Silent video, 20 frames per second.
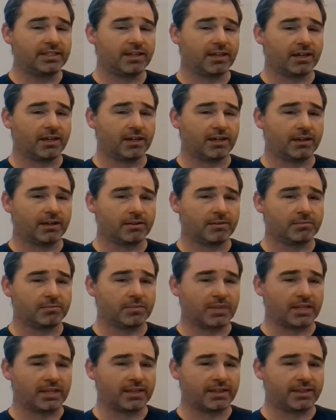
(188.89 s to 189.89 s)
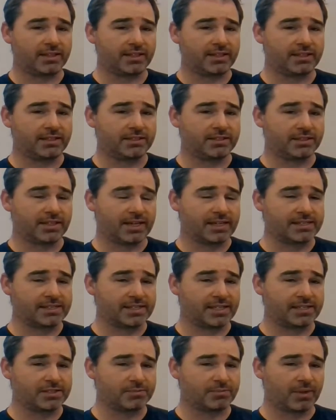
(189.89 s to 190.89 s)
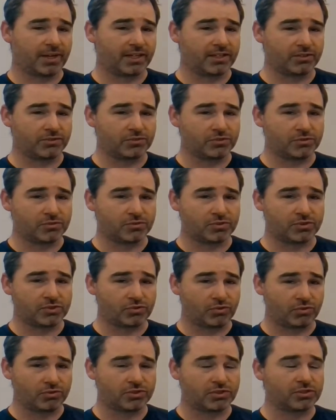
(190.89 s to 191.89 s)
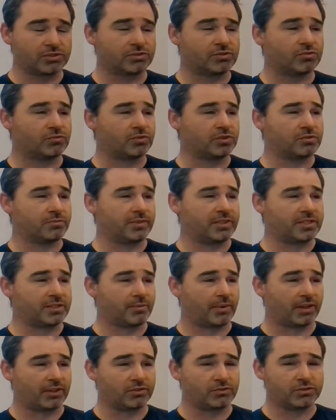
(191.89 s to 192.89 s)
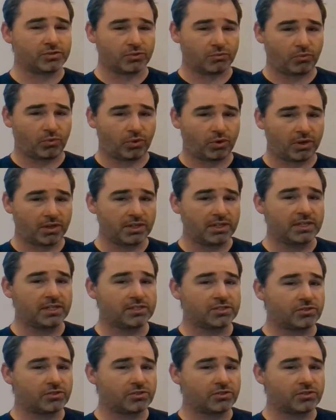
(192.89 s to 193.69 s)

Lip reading: the United States might lose soldiers, which means they might lose the war.